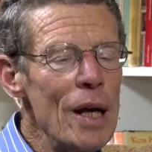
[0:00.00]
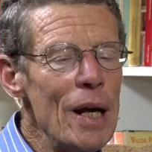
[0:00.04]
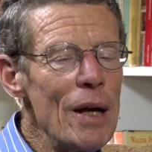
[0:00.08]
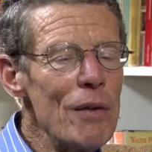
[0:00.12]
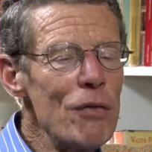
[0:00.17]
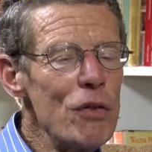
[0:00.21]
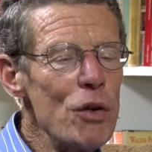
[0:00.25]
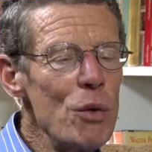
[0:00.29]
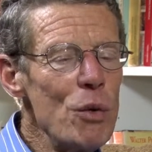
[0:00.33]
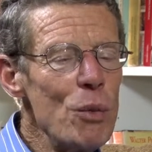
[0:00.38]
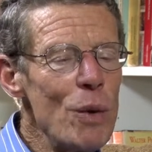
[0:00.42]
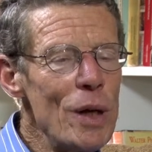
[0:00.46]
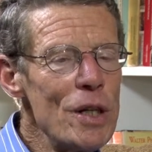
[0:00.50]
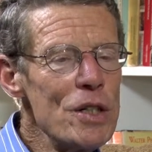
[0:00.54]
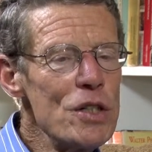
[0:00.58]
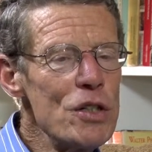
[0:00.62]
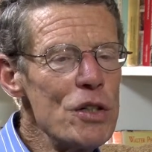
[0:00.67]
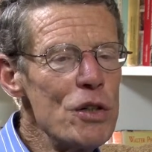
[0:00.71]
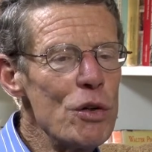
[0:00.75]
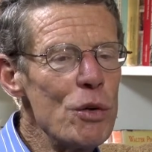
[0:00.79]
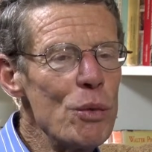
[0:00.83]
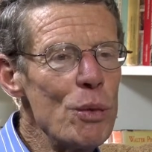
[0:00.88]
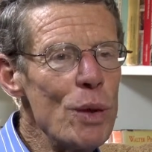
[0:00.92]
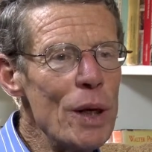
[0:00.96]
Every
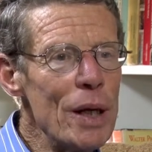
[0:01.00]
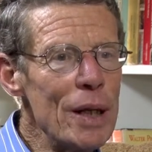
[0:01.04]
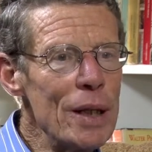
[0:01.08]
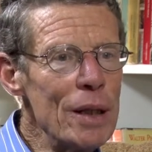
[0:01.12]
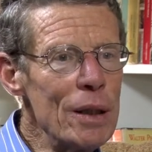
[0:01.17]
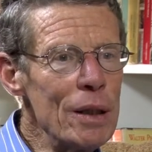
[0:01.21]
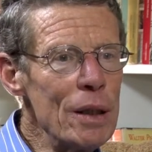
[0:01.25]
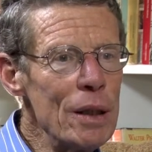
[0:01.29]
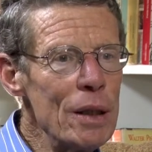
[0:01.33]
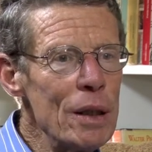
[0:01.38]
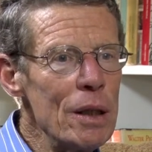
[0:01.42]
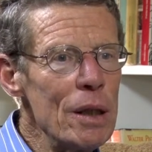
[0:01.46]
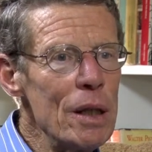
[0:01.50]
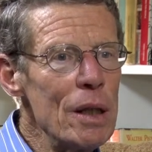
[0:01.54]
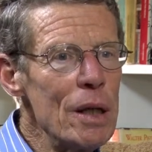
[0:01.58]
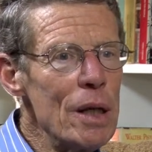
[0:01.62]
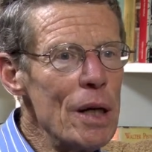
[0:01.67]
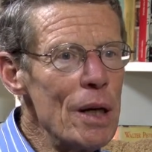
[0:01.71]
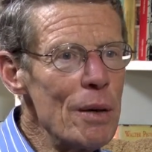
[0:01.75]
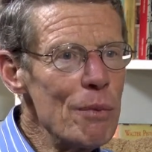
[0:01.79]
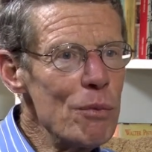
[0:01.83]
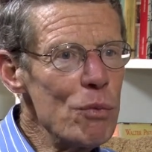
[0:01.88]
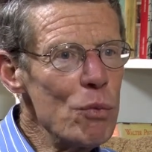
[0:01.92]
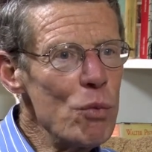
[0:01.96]
once in a while,
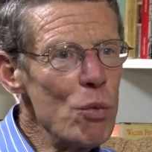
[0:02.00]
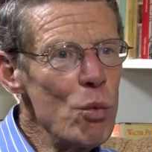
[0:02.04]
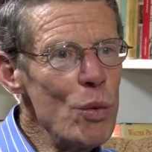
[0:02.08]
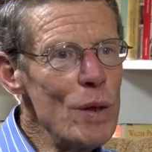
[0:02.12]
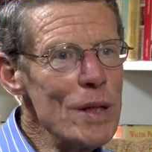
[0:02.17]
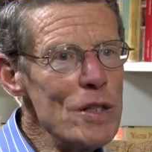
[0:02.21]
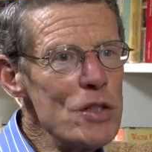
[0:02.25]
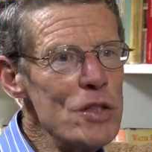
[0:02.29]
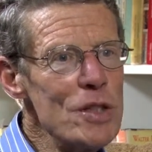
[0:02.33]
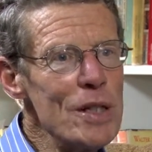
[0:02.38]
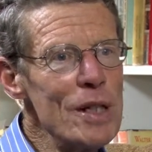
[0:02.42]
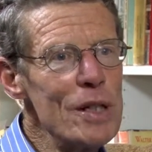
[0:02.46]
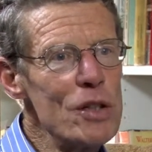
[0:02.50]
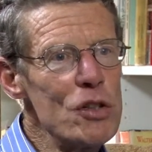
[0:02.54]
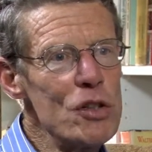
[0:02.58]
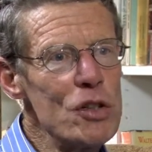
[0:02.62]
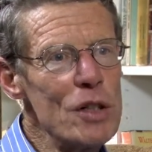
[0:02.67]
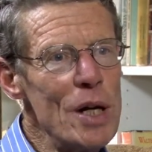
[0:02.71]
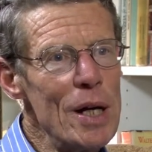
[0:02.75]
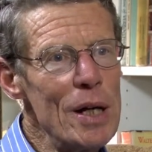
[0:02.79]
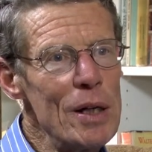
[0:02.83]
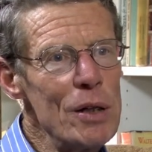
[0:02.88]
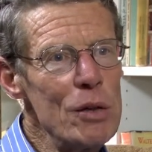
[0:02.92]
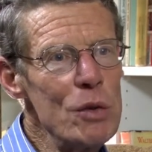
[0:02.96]
um, we see a
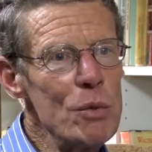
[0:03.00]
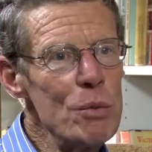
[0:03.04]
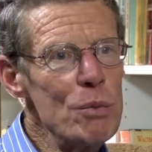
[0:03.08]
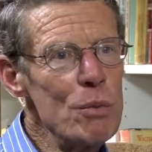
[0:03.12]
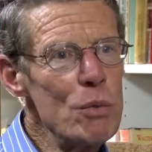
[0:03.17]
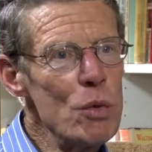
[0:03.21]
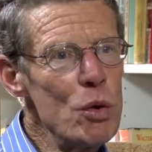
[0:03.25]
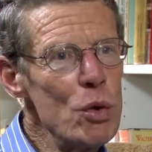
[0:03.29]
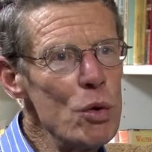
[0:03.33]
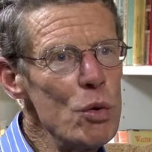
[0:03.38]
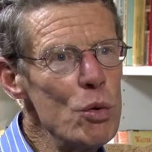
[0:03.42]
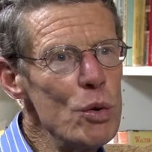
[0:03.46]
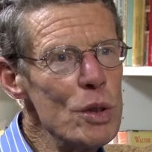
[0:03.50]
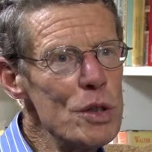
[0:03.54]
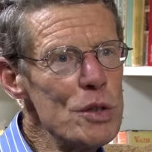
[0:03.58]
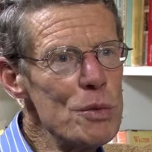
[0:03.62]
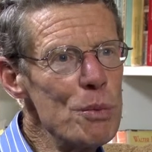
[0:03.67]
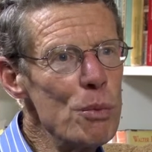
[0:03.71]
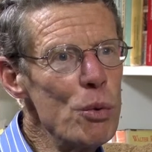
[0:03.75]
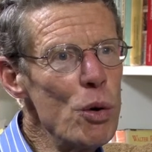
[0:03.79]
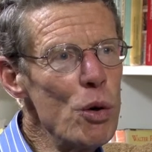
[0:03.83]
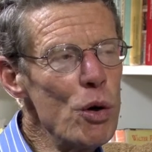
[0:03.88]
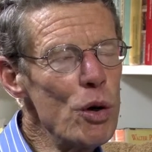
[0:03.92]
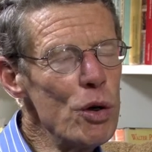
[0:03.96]
child who is
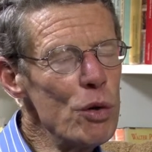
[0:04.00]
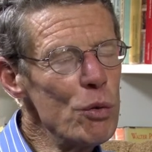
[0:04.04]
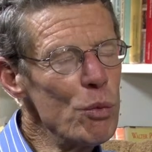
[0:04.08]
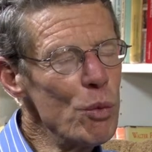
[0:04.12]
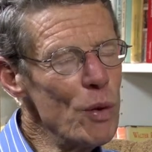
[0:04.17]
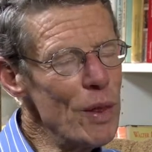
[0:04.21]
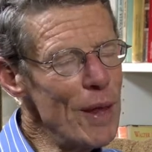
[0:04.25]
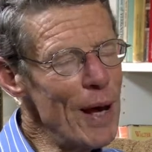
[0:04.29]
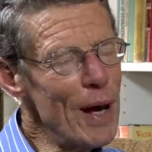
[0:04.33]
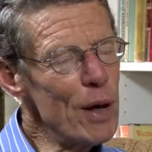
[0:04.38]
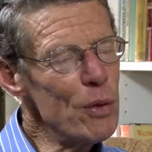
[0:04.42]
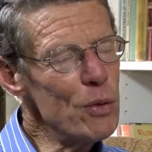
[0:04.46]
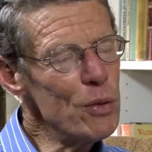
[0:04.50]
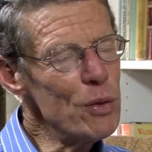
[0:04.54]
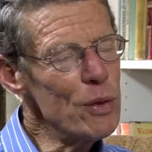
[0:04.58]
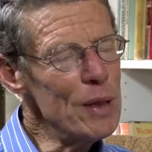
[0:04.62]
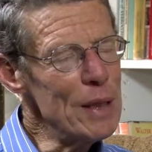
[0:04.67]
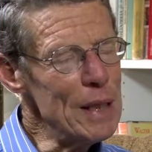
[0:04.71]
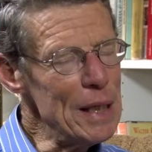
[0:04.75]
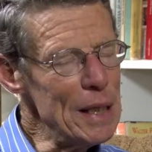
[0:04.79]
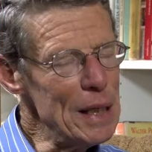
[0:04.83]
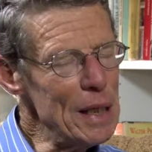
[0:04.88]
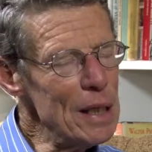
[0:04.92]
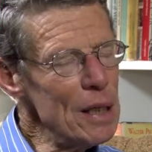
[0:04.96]
born without
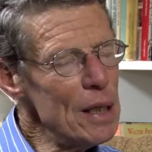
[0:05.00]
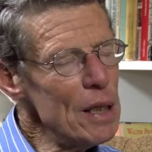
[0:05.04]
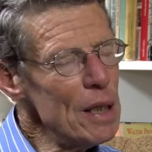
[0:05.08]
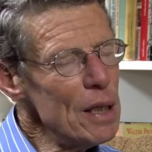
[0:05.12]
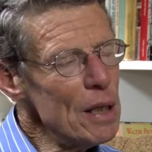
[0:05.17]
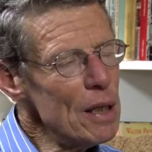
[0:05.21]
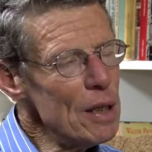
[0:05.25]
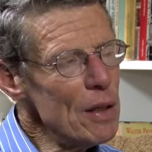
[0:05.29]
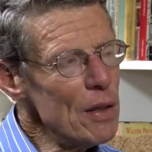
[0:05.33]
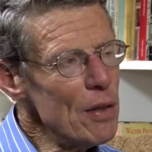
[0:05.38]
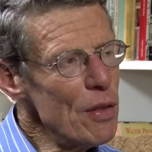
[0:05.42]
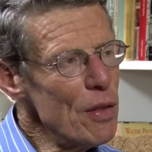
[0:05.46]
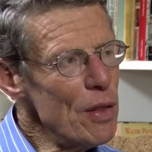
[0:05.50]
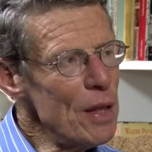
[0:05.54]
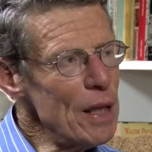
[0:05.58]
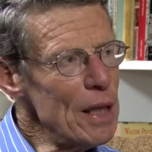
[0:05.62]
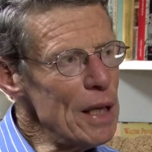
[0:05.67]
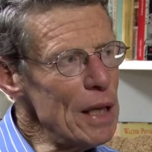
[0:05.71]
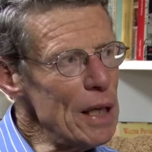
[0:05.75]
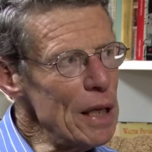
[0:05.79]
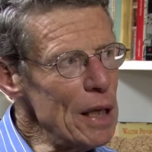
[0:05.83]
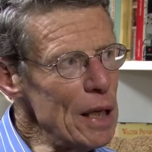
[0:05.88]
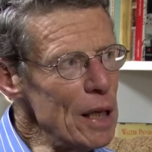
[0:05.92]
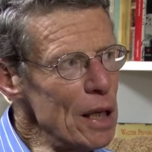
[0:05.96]
the
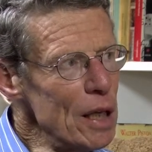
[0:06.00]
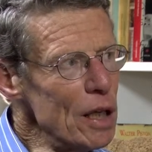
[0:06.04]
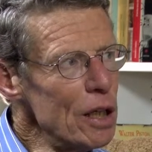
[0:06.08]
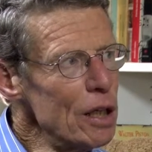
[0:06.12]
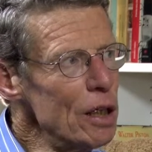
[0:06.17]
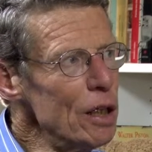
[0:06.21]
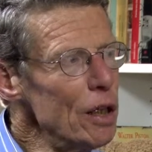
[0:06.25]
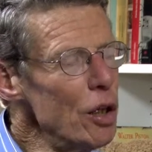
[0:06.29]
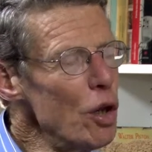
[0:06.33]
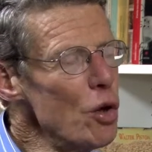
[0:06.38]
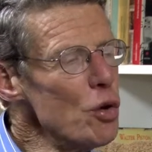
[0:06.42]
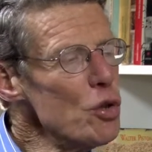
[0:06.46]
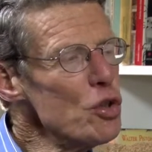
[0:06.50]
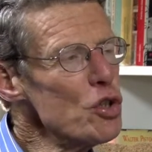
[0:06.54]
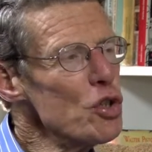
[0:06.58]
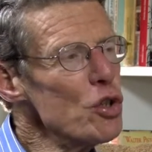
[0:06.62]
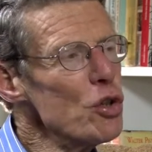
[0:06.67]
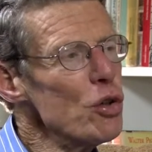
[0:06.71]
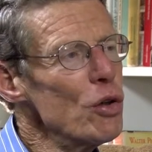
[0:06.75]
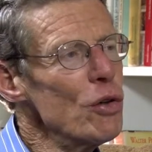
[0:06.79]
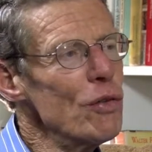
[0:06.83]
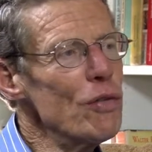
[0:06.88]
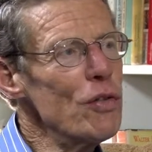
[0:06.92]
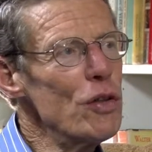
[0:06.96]
the
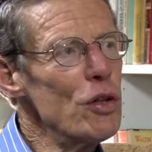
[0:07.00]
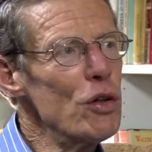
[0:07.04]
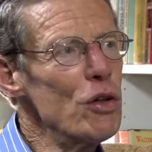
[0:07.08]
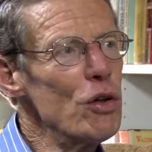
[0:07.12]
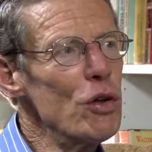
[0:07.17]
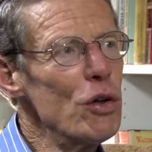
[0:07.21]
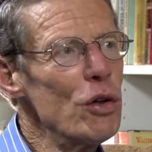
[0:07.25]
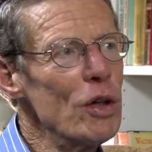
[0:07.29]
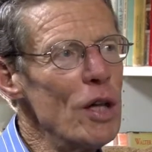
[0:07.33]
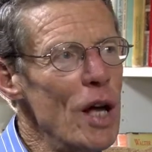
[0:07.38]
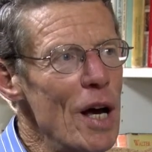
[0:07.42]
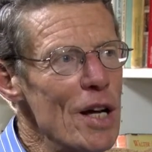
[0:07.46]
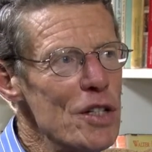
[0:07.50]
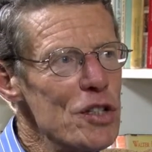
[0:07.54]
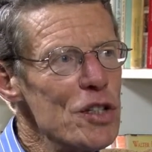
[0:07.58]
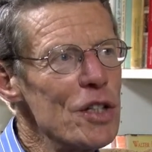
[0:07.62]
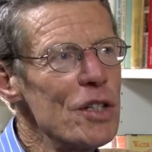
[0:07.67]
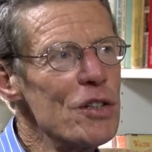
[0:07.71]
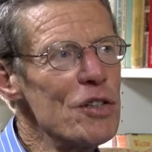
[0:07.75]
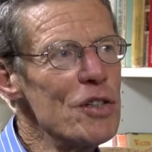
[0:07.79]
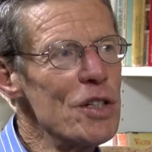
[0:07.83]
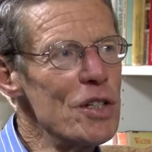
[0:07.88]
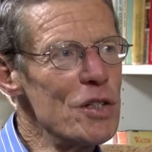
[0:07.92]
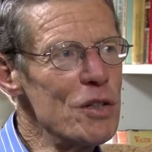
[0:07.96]
closure of the
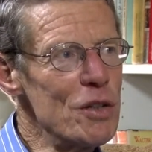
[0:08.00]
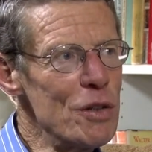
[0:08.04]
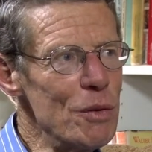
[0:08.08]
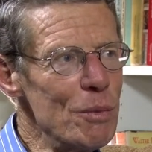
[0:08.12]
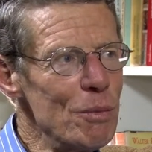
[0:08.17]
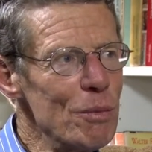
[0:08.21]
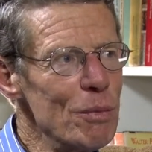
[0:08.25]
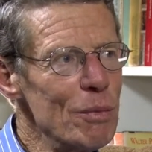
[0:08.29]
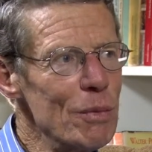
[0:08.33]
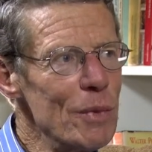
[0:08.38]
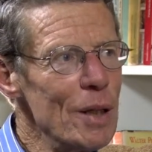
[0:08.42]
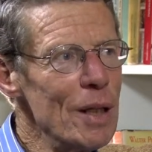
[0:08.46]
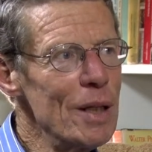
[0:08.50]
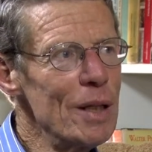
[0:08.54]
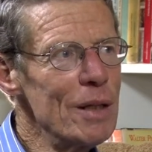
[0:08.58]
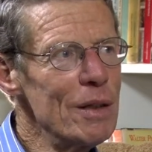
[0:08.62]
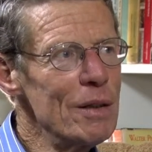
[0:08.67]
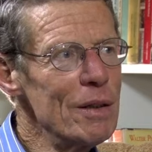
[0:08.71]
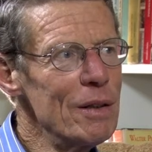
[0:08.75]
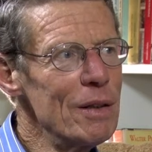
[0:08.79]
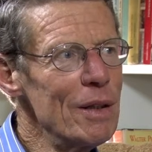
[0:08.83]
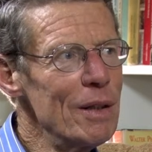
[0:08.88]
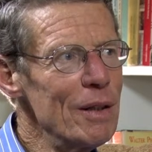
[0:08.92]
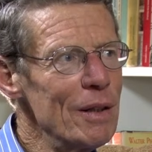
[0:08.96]
neurologic system, and
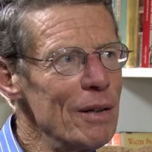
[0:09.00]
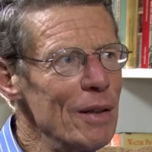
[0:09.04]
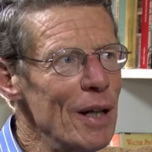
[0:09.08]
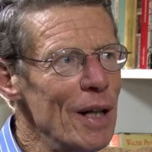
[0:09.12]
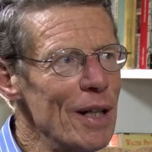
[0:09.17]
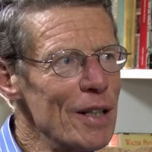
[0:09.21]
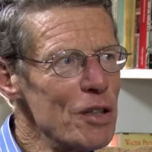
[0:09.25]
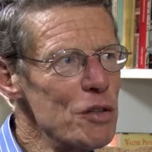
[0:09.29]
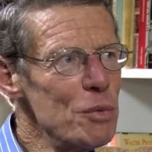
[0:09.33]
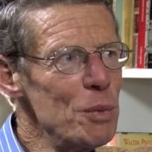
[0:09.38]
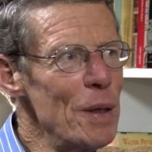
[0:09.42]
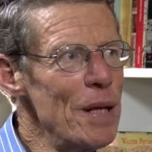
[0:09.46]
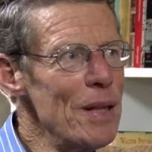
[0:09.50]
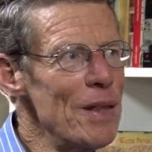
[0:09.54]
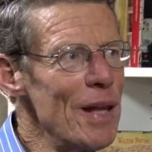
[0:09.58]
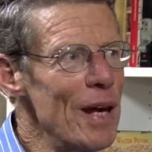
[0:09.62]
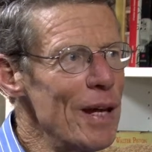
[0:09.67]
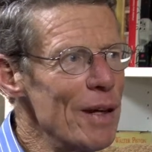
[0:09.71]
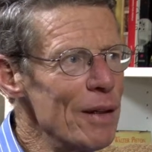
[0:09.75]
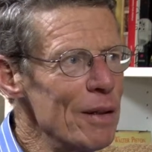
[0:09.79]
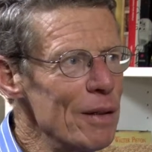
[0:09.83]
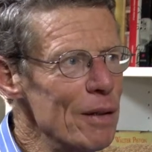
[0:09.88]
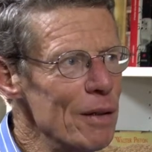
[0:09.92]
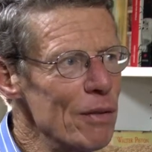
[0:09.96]
I'll explain
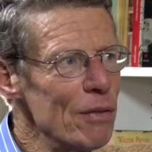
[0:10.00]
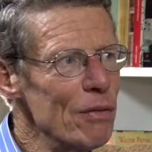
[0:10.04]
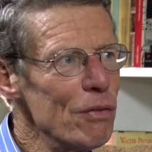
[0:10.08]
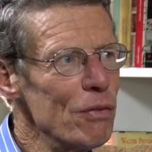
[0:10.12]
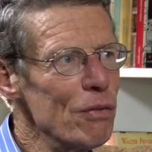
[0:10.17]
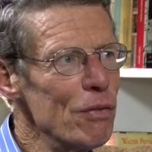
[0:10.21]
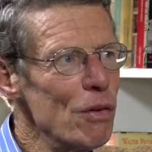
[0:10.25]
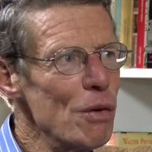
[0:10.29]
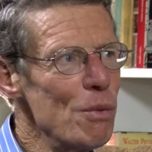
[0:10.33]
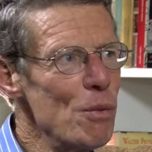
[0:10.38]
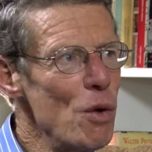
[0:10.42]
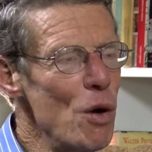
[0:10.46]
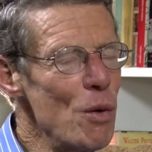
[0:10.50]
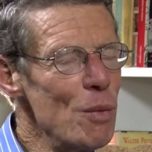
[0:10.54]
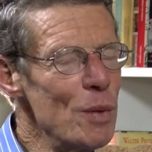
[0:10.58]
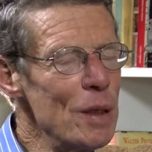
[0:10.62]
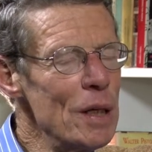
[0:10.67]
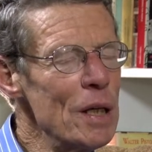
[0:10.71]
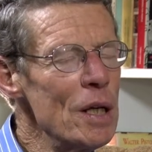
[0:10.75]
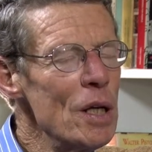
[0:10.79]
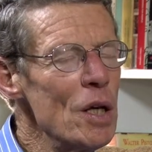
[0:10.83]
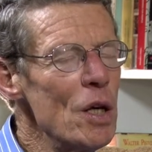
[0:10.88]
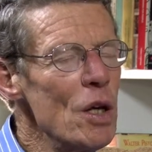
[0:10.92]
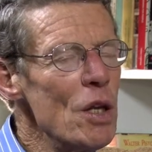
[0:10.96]
that a, uh, for a moment.